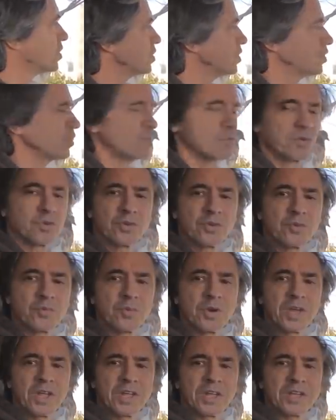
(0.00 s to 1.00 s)
you're
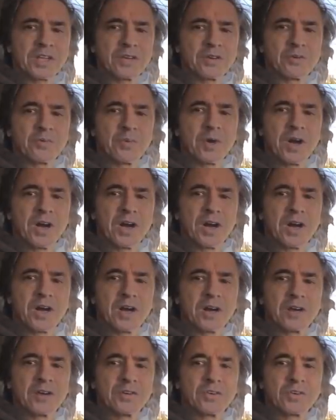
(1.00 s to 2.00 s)

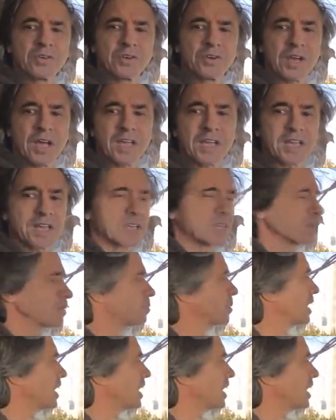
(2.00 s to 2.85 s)
not gonna get